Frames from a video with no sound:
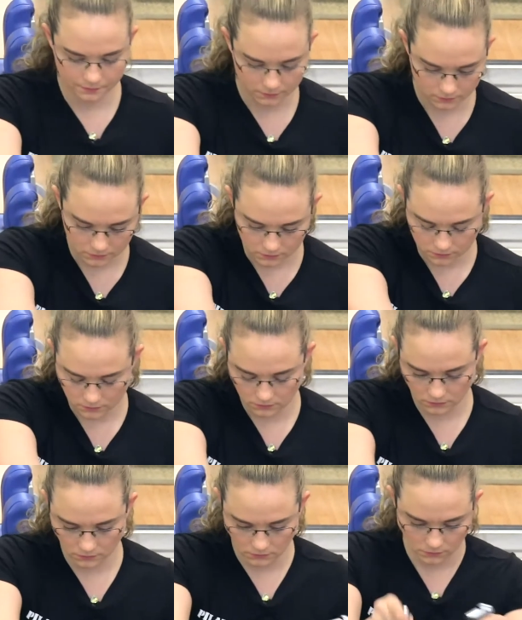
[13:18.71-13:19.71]

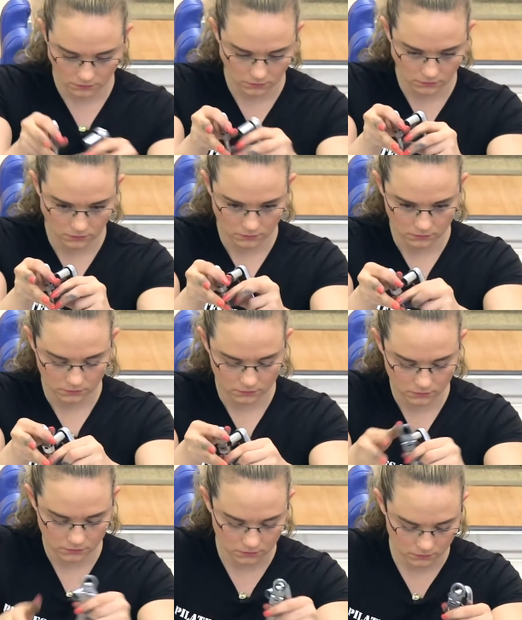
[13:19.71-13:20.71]

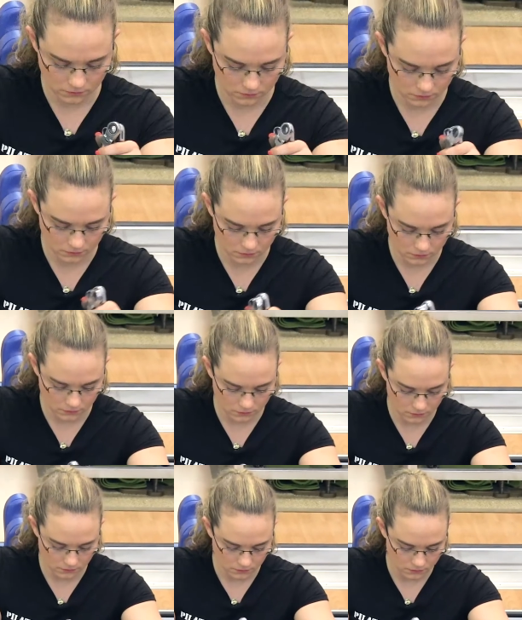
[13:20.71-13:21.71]

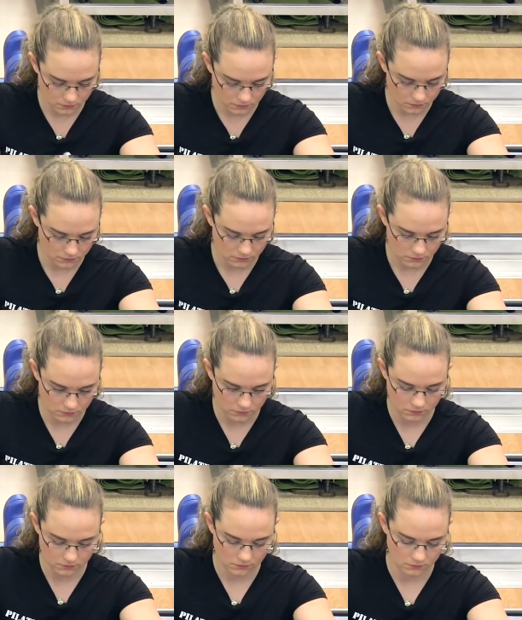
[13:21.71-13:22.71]

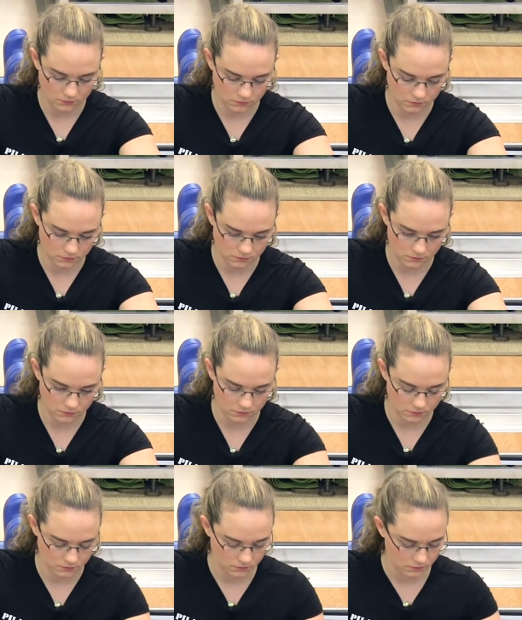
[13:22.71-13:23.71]

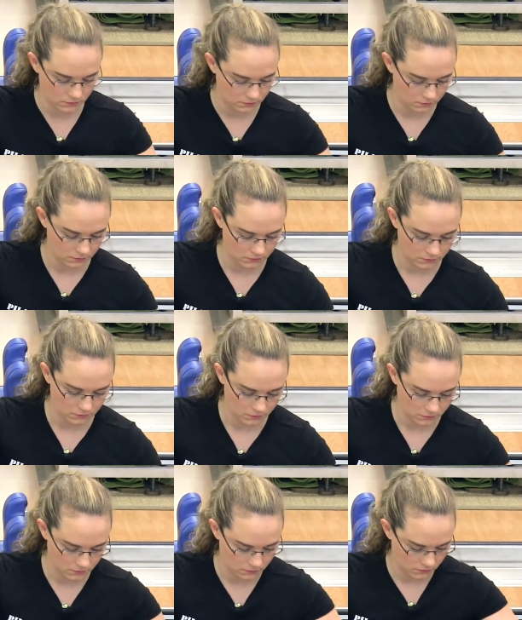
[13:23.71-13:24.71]

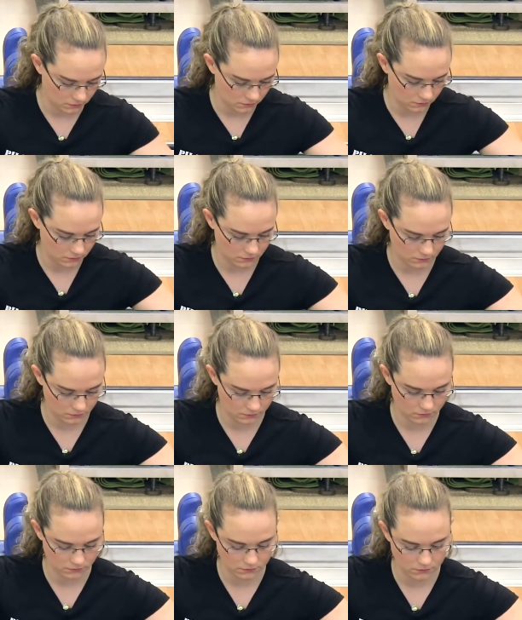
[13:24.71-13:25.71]

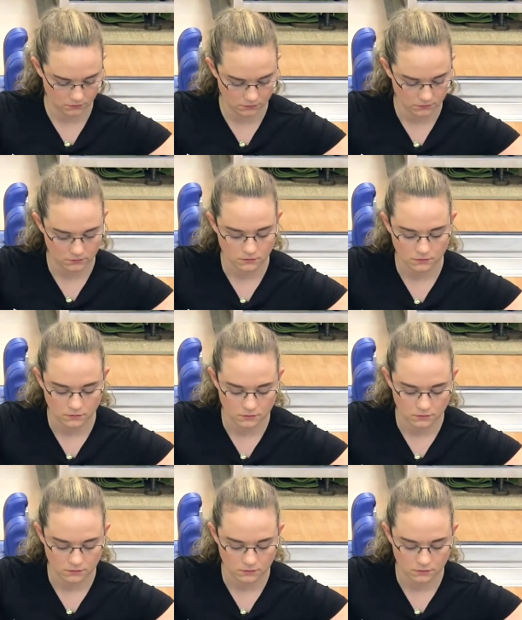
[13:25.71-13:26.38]
[no speech]